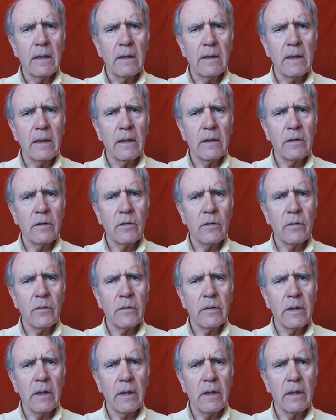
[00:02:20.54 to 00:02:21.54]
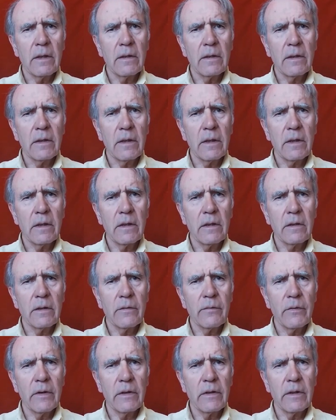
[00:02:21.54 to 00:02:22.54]
In these two
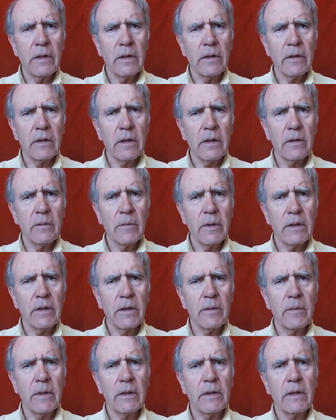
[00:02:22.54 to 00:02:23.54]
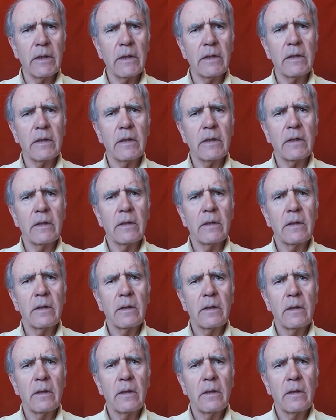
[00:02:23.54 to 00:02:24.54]
sciences, physics and mathematics,
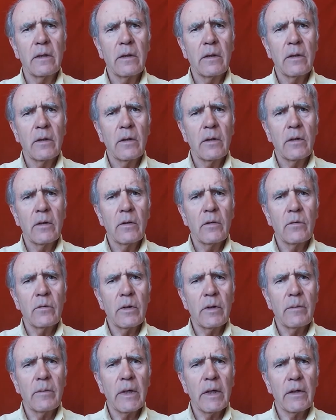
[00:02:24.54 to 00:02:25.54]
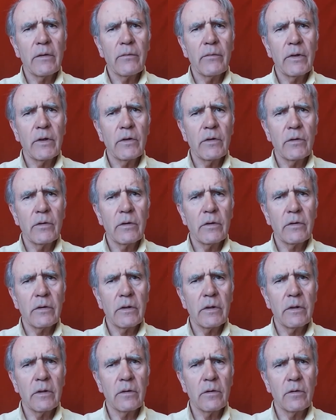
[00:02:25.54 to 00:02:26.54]
we make
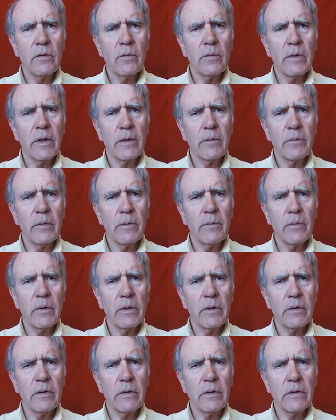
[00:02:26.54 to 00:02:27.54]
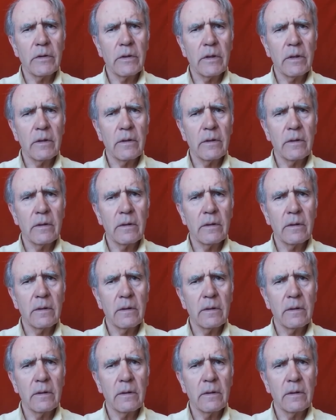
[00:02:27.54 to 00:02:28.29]
figures to make people understand.